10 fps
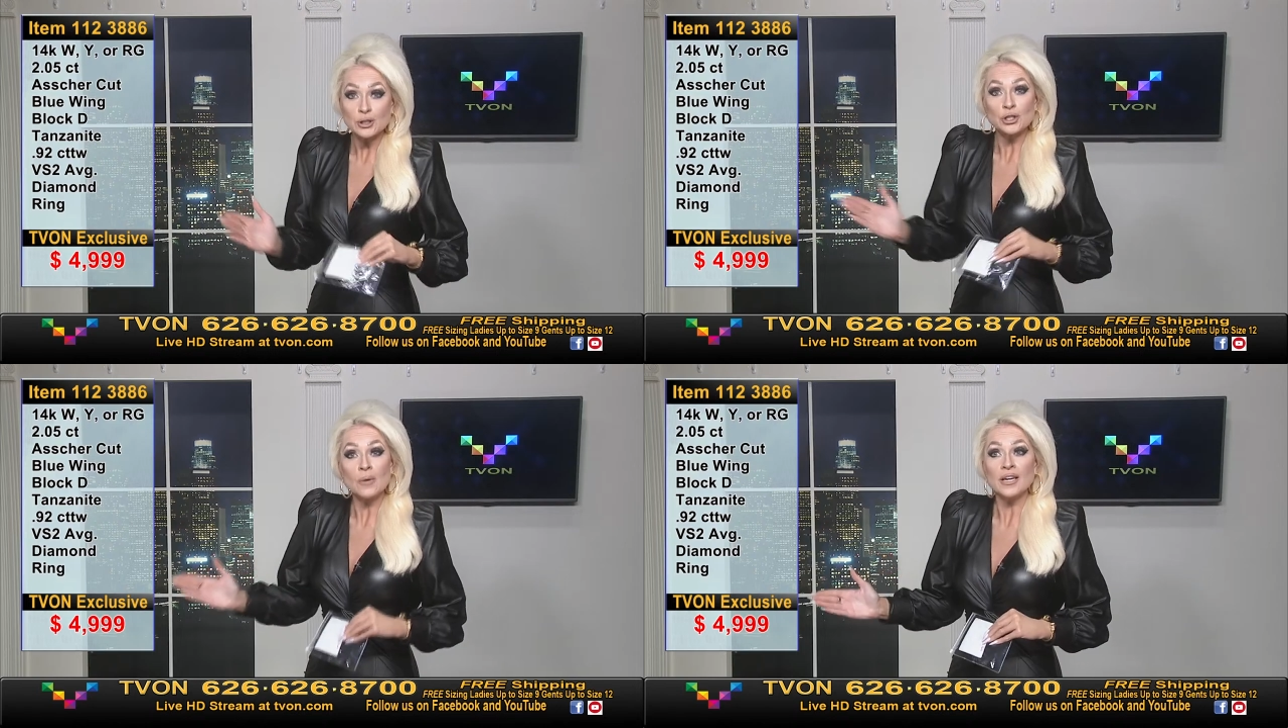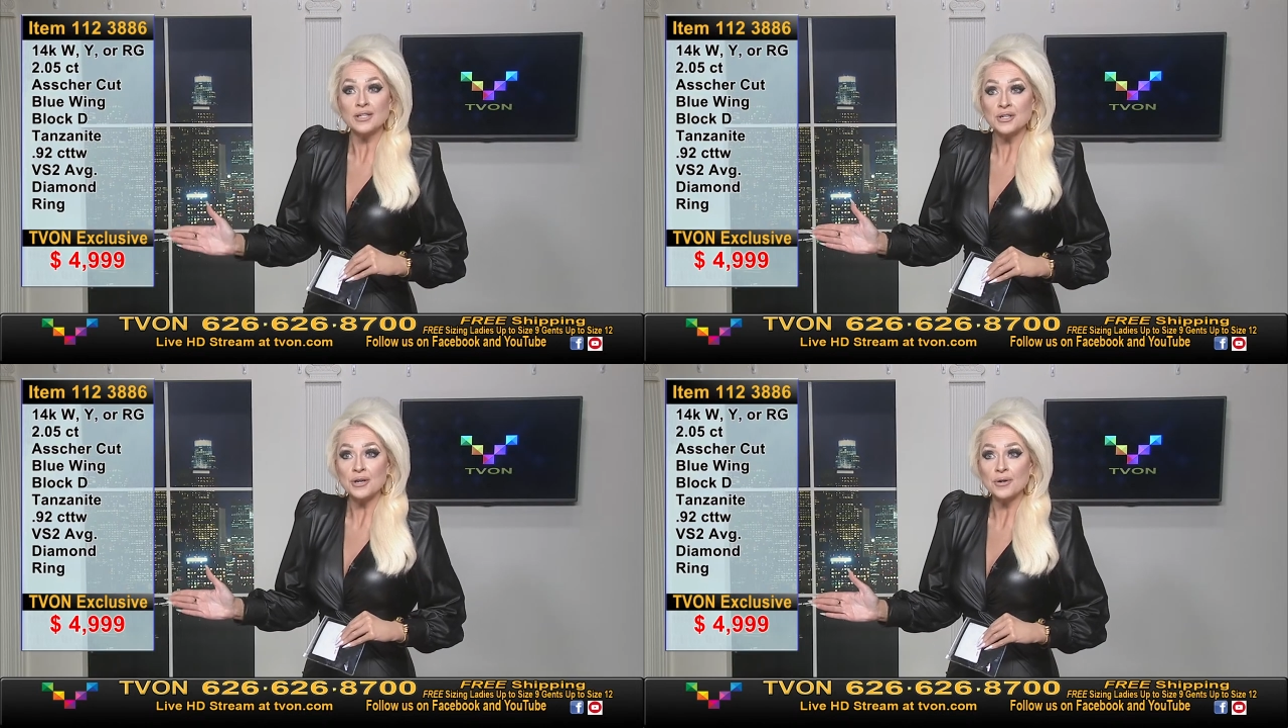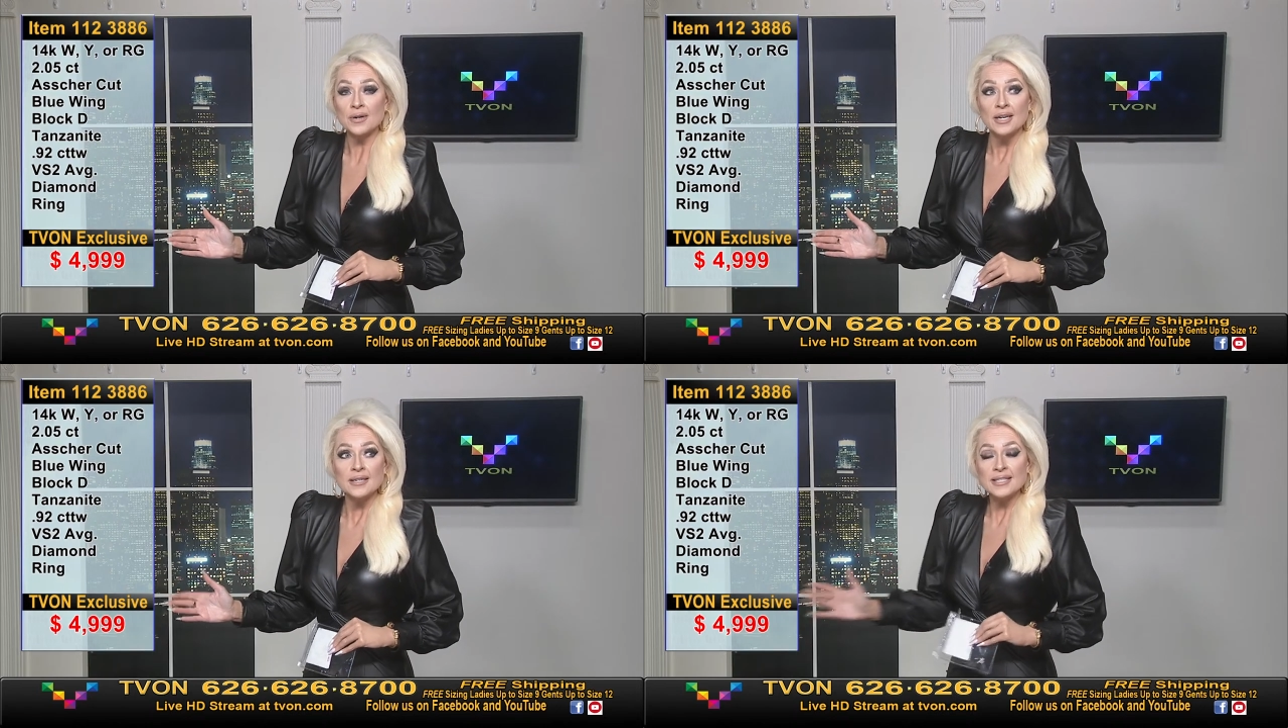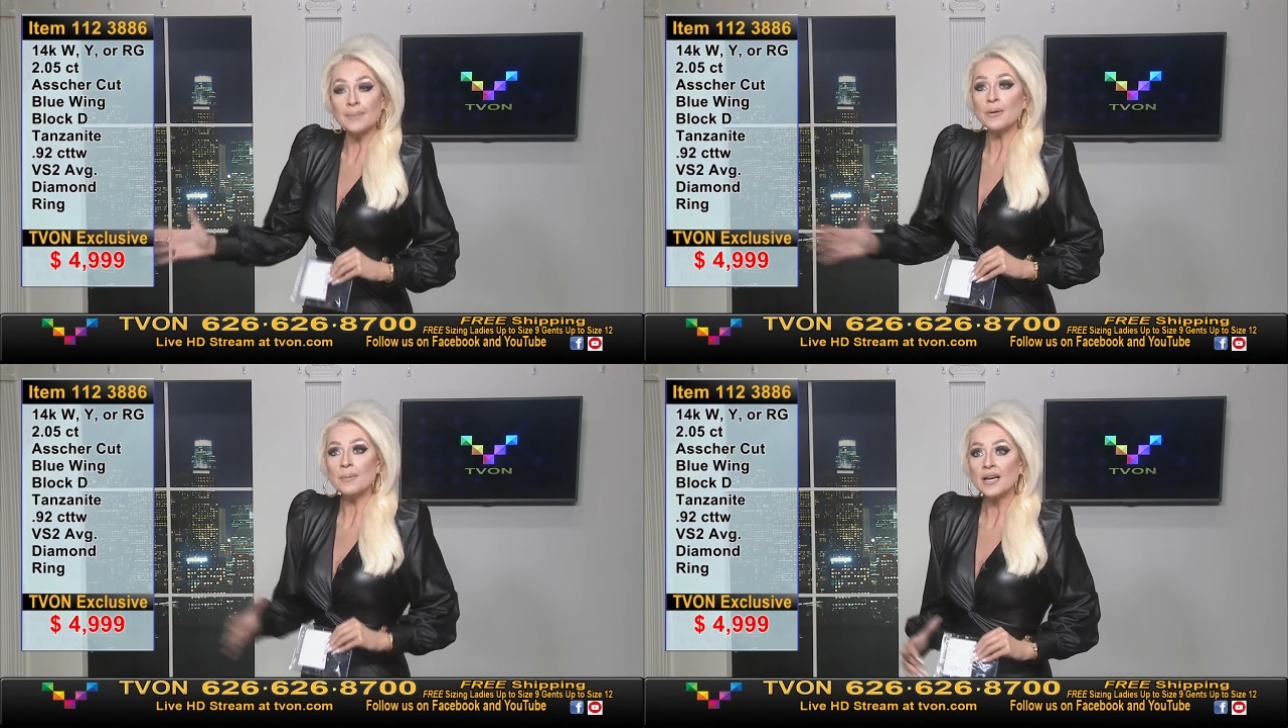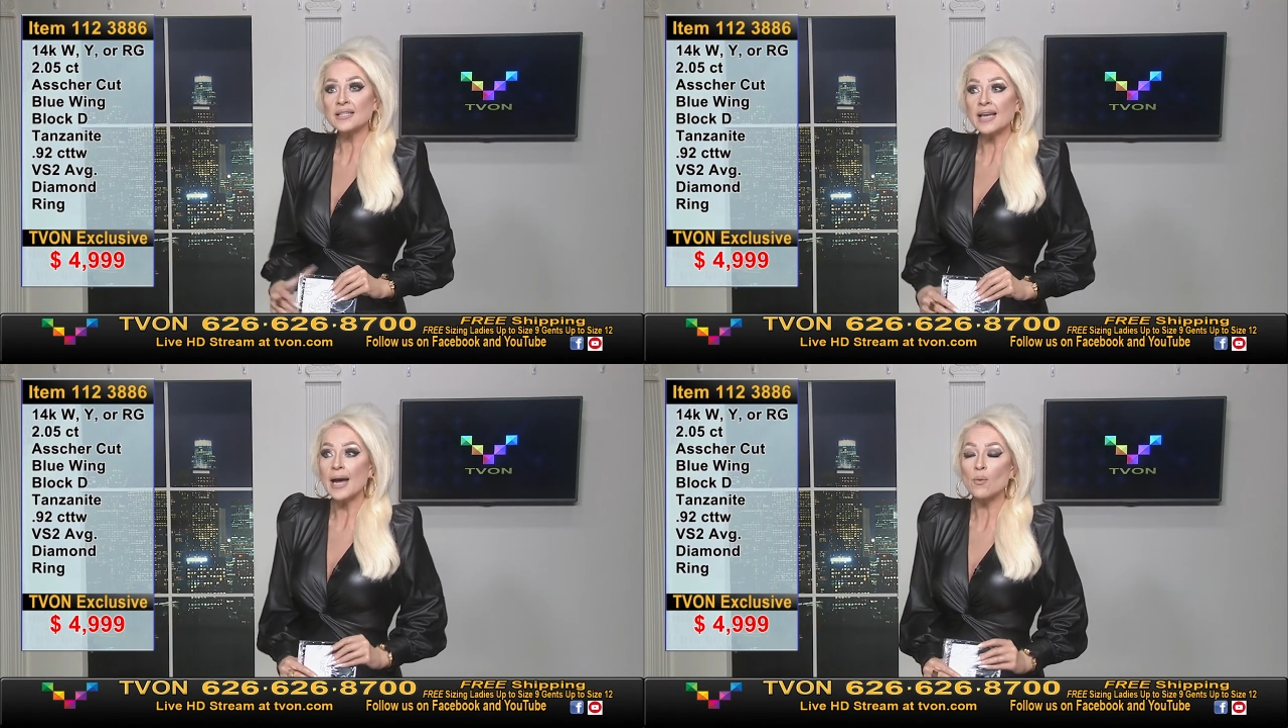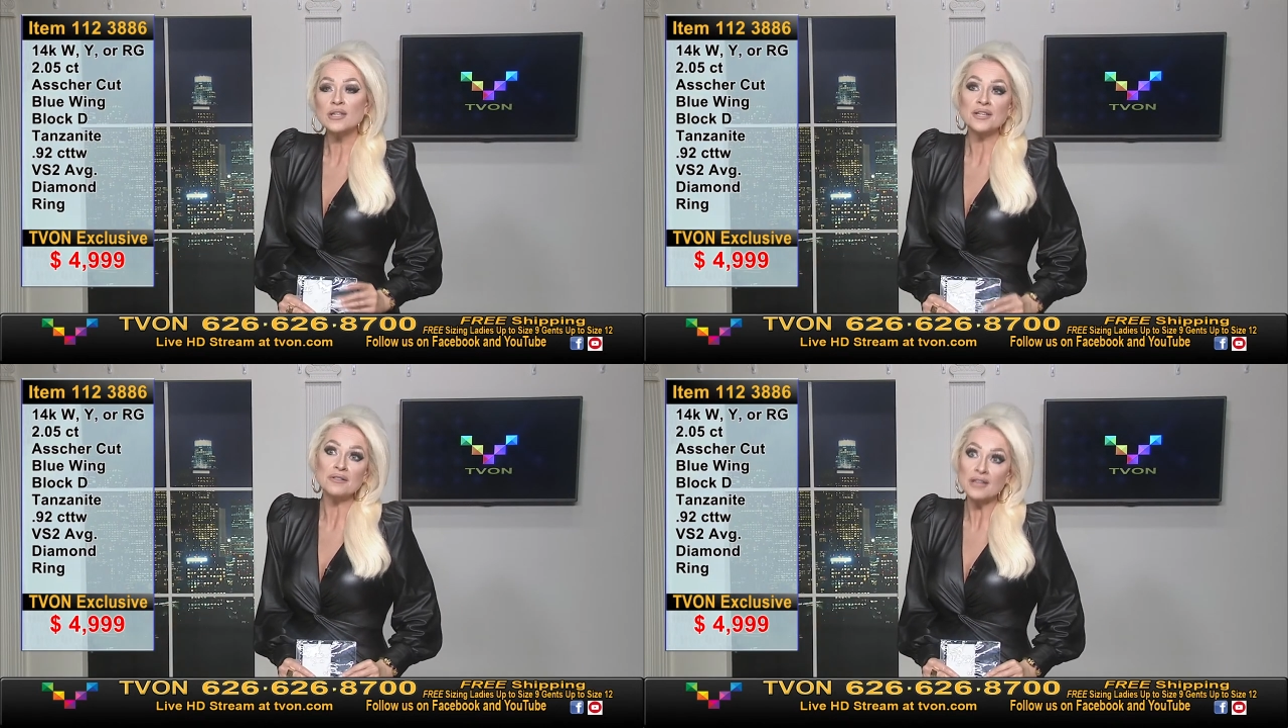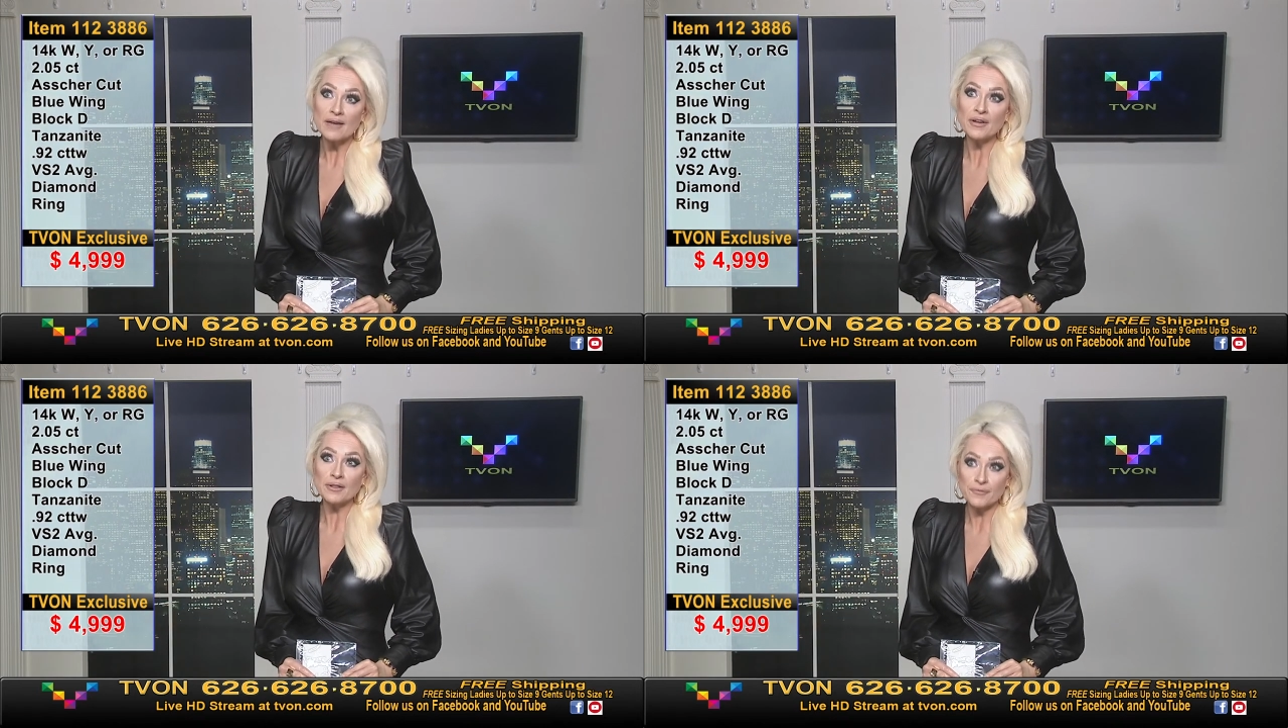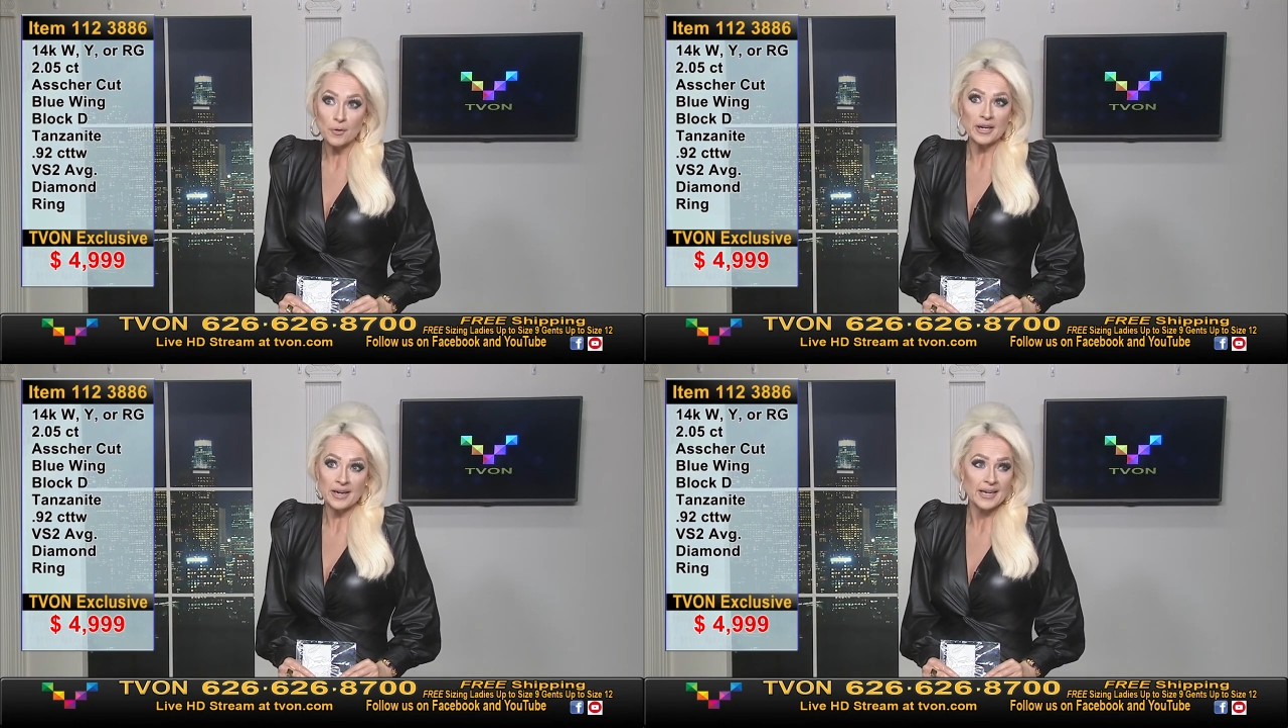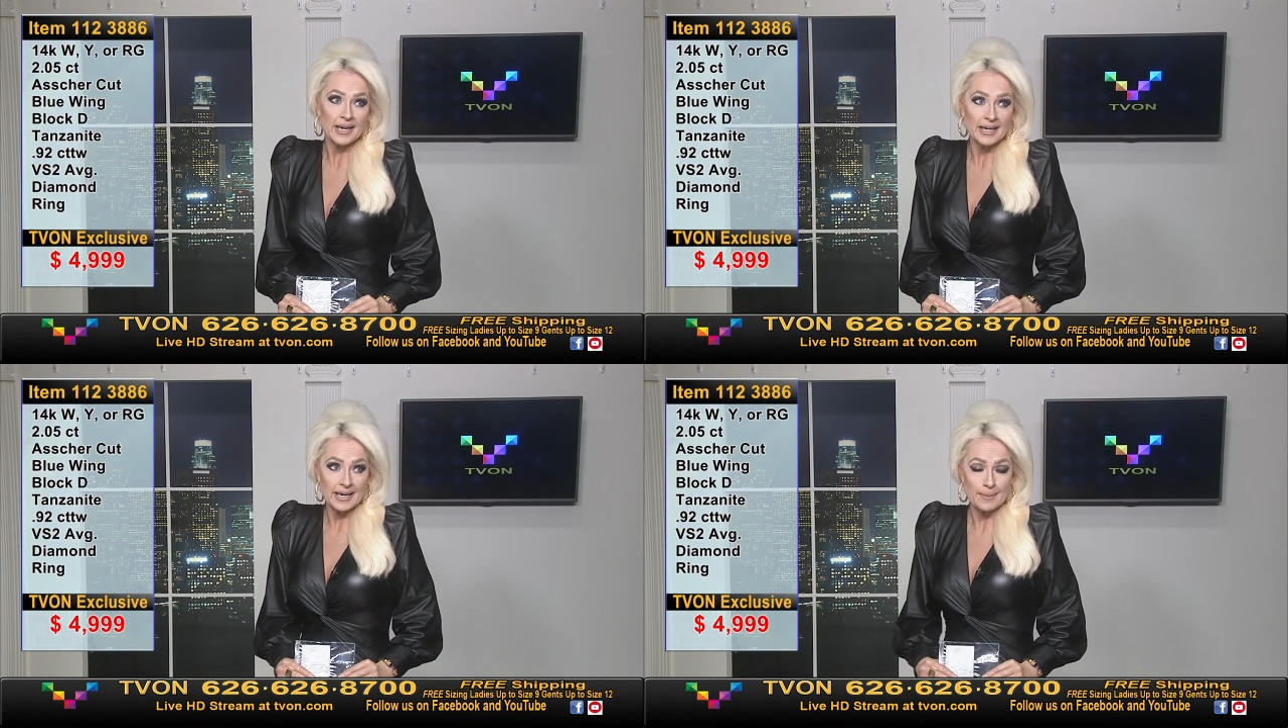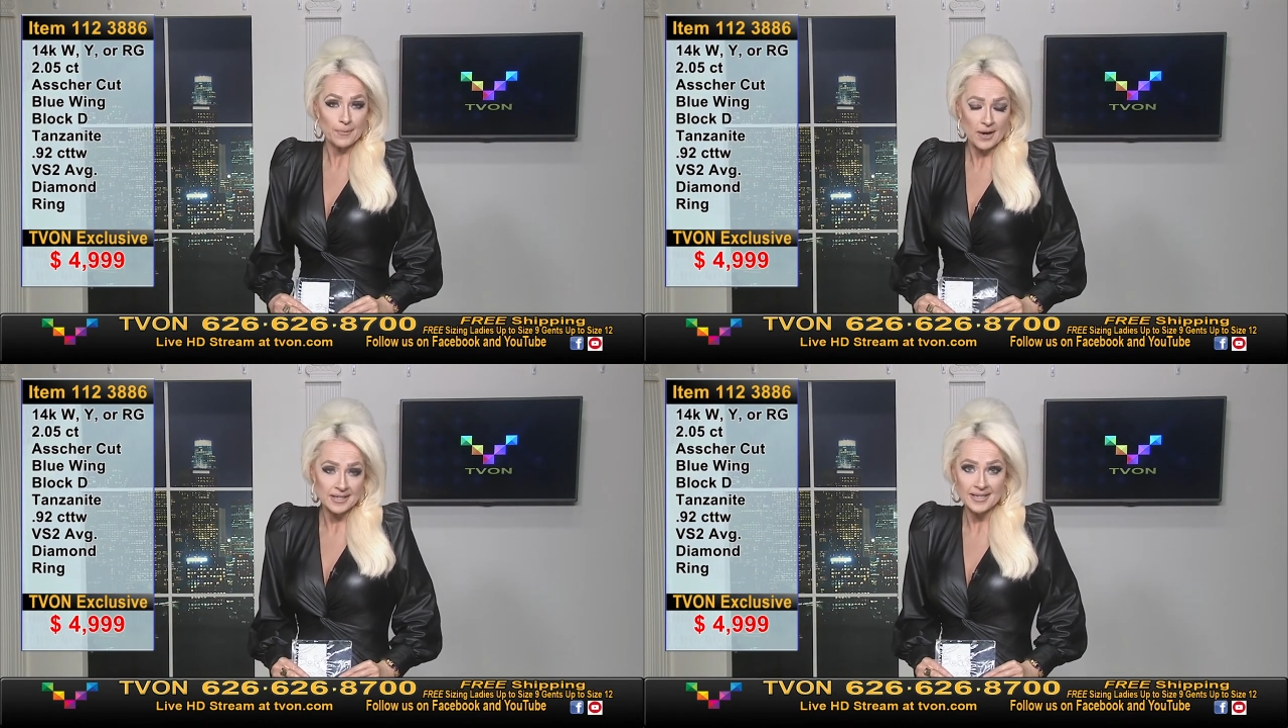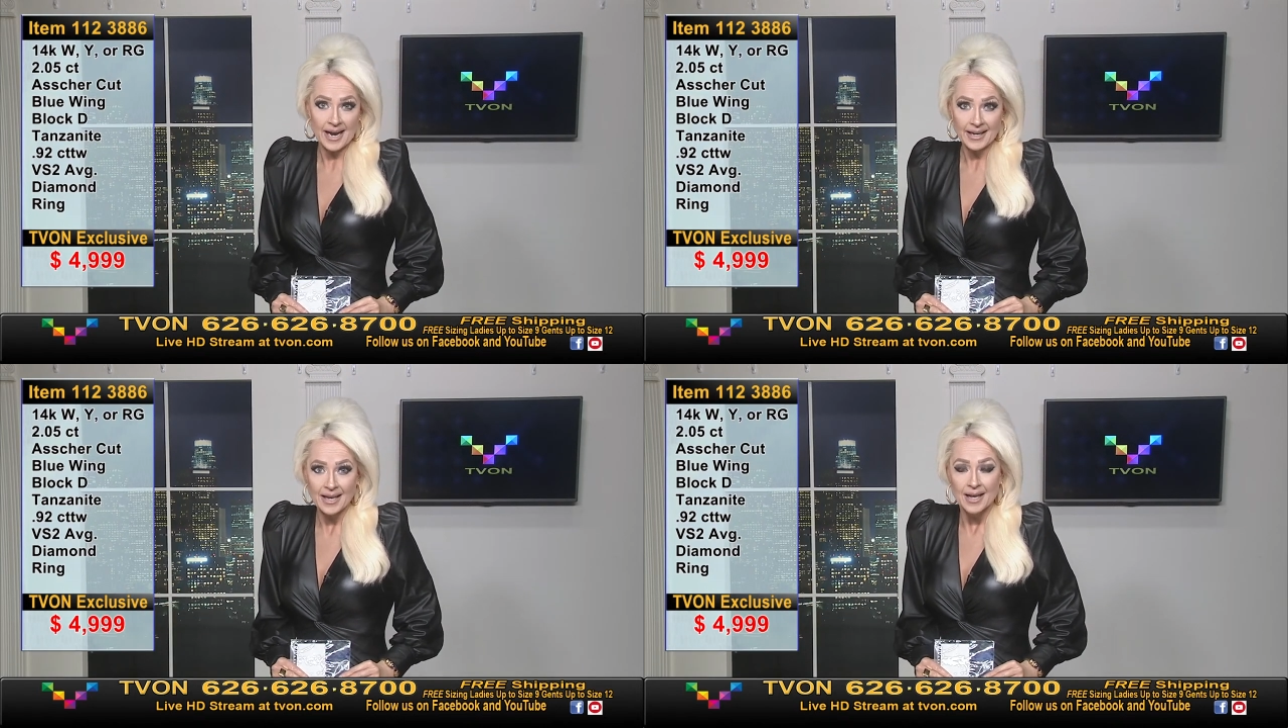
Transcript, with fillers: showing it to you simply because I wasn't loving the forty-nine ninety-nine price tag.